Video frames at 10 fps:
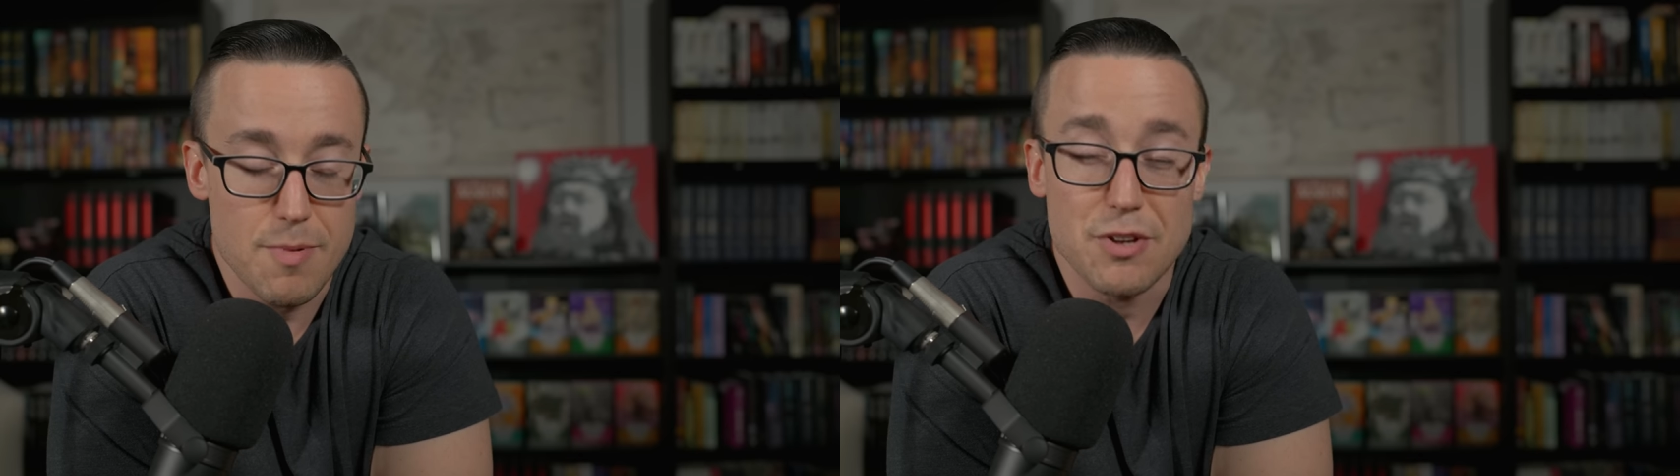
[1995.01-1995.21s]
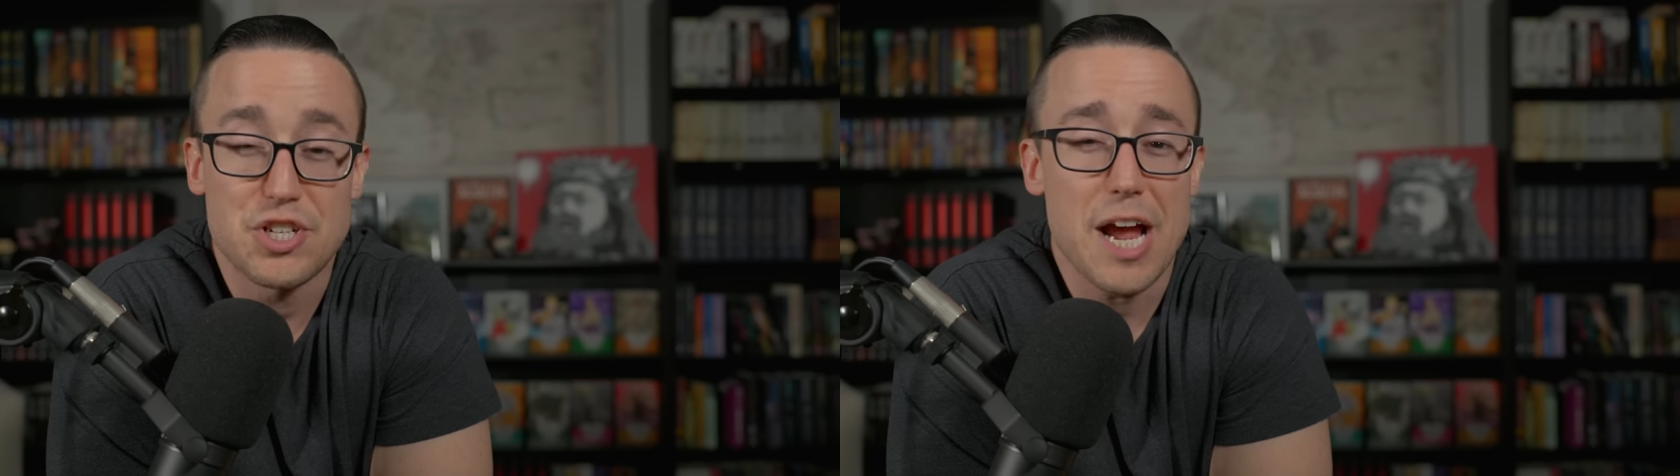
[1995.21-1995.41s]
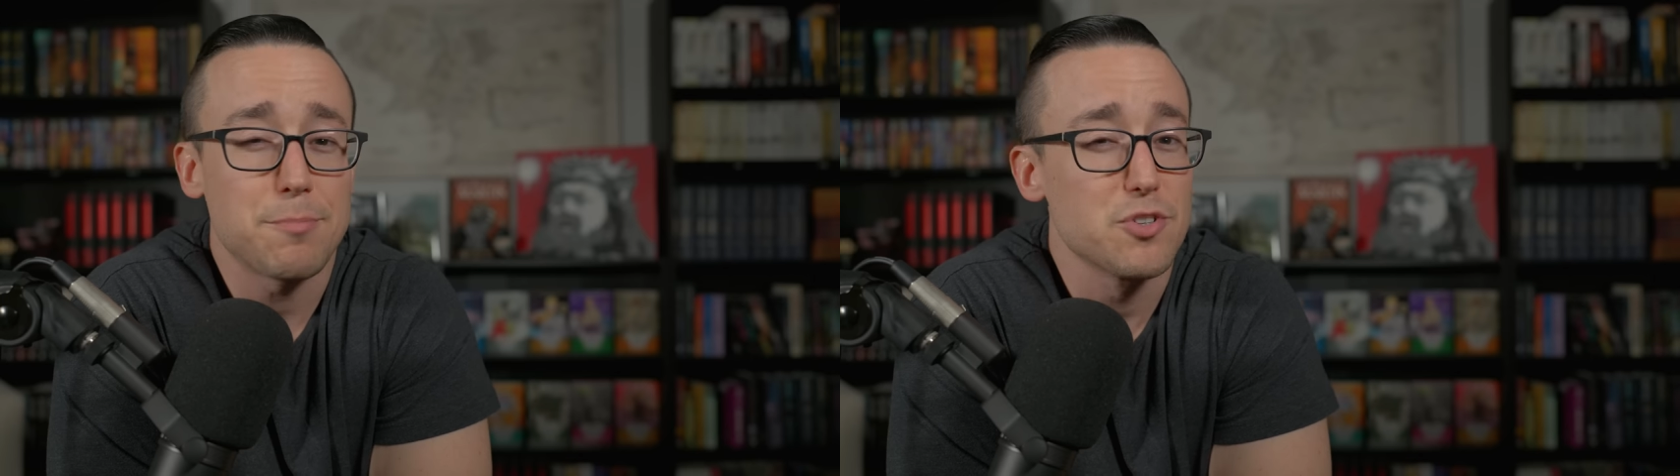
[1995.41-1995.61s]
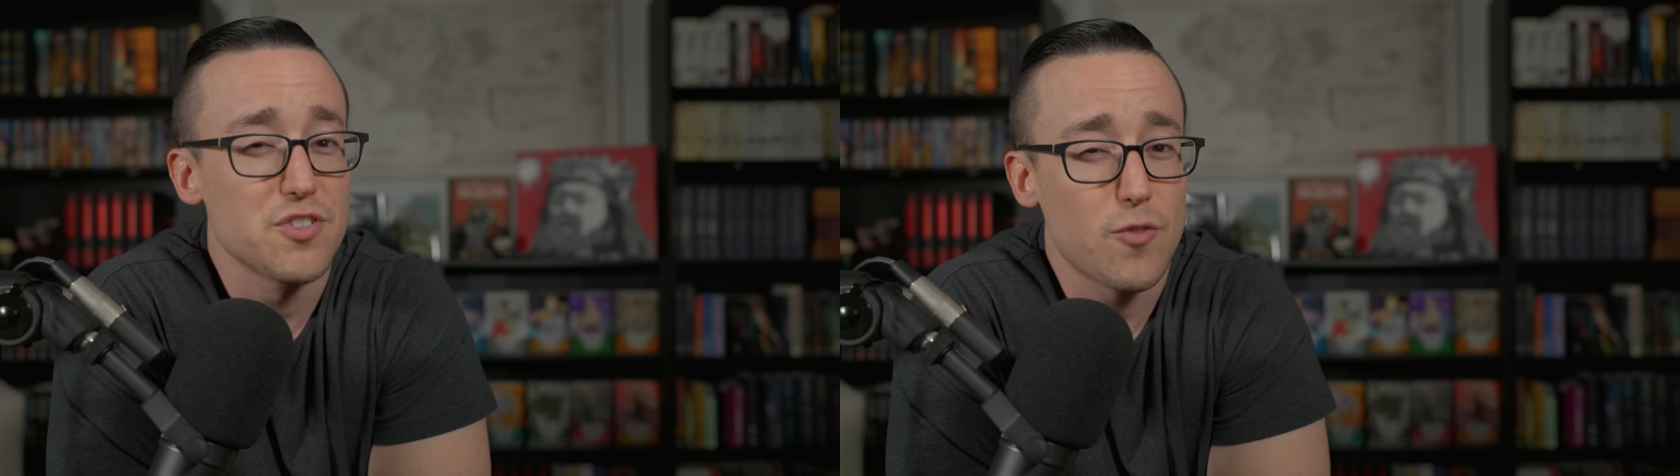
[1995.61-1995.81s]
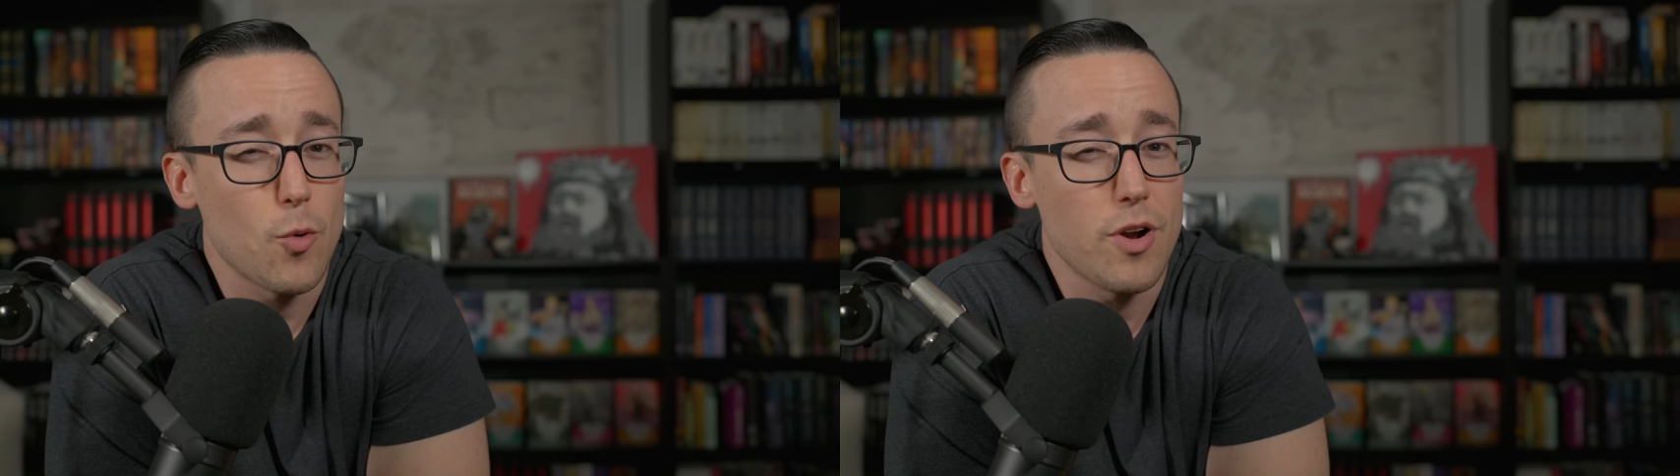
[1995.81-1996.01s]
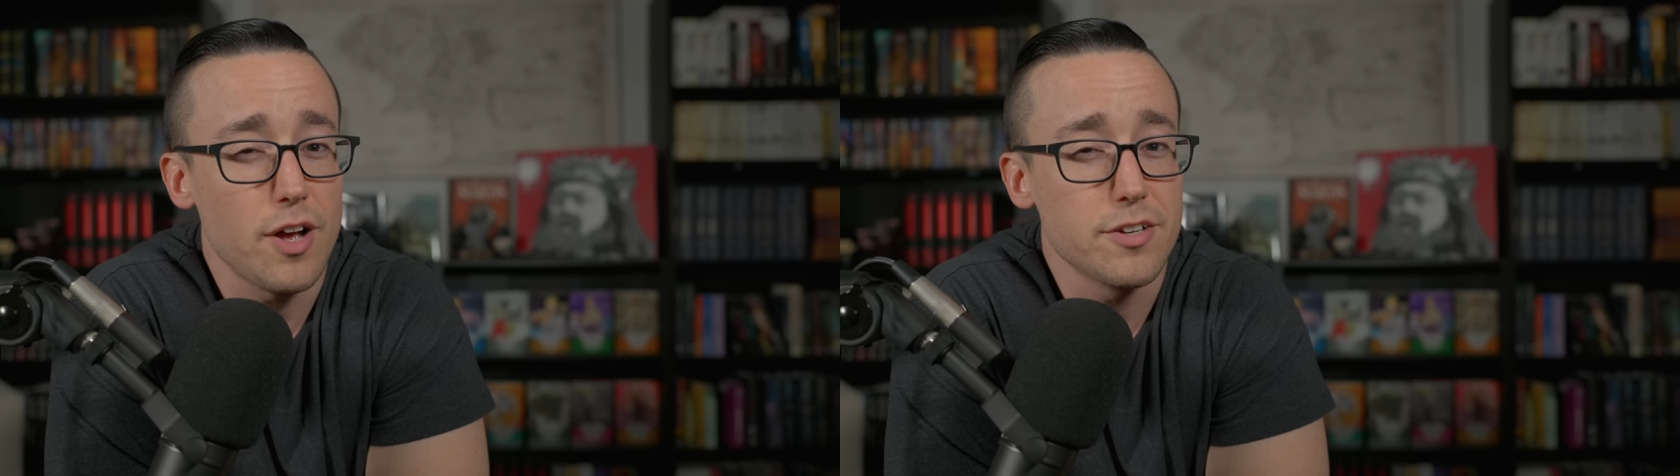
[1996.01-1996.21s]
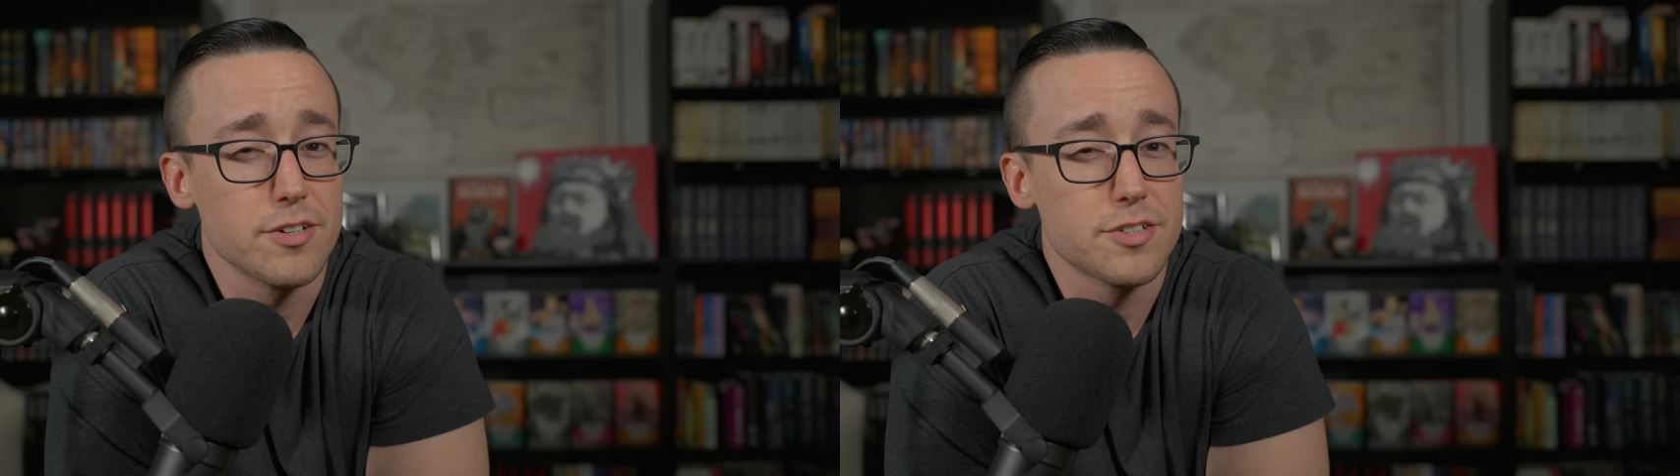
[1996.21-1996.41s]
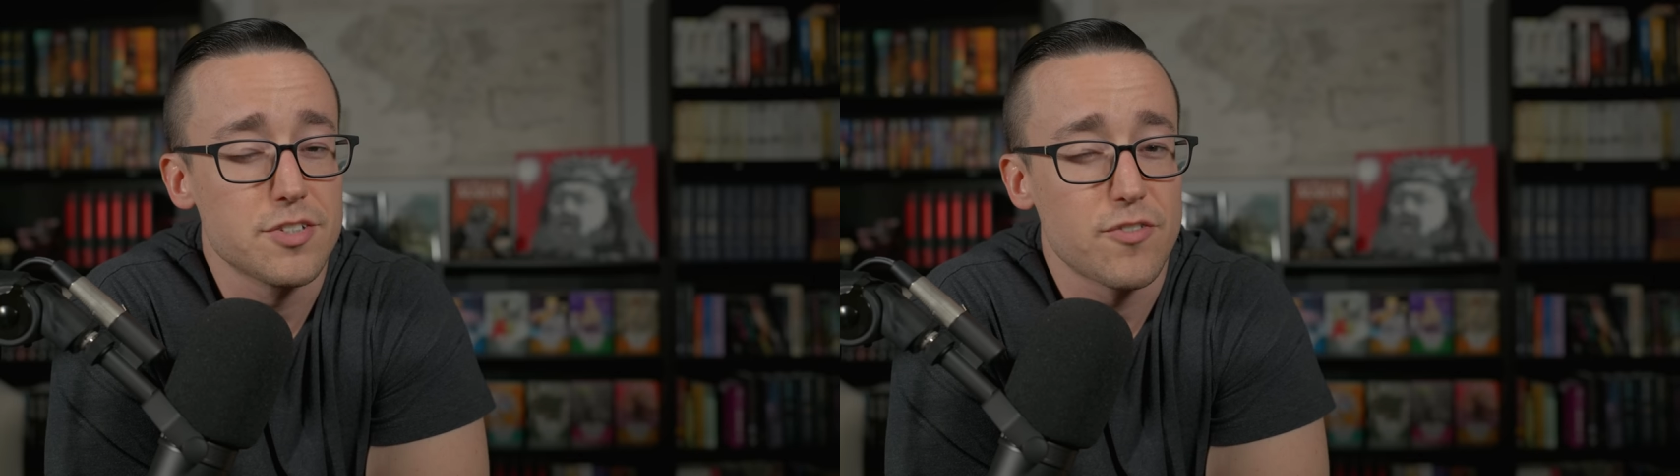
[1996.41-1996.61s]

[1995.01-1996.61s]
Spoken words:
about chapters 400